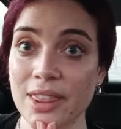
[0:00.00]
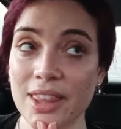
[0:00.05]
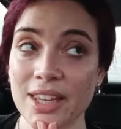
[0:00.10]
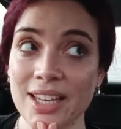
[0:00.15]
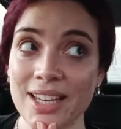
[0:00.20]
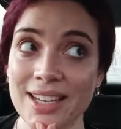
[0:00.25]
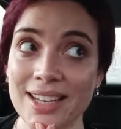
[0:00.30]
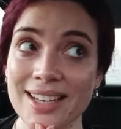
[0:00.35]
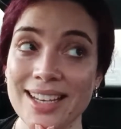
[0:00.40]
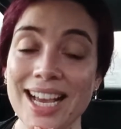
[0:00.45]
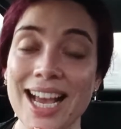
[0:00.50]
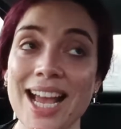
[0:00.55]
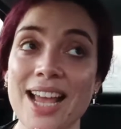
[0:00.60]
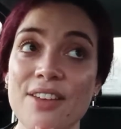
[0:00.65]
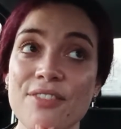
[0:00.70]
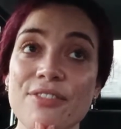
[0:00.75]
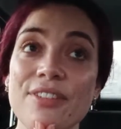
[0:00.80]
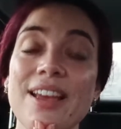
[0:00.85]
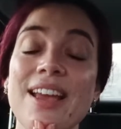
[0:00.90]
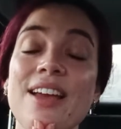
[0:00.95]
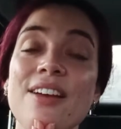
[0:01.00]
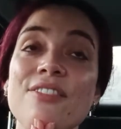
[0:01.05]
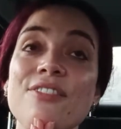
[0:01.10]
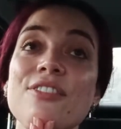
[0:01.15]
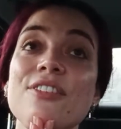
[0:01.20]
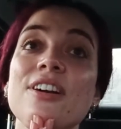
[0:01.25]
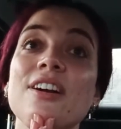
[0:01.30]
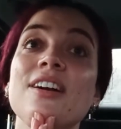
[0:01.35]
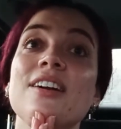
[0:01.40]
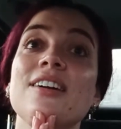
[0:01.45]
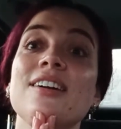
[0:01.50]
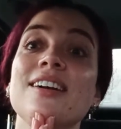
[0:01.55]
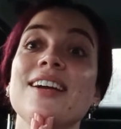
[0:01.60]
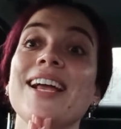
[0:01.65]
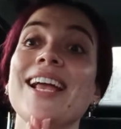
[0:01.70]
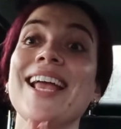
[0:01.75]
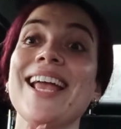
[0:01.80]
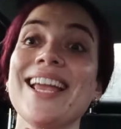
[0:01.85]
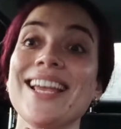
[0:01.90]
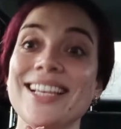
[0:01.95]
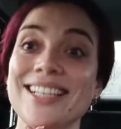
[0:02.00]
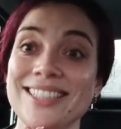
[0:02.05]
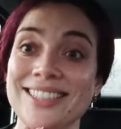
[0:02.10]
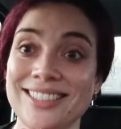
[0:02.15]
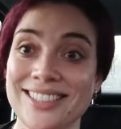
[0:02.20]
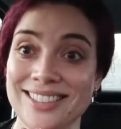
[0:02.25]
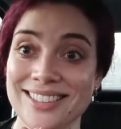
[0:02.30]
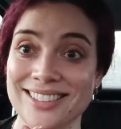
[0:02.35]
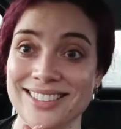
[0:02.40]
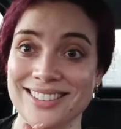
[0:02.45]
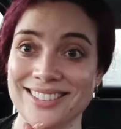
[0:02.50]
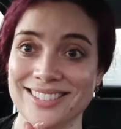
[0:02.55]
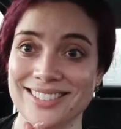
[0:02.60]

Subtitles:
thing I've ever ate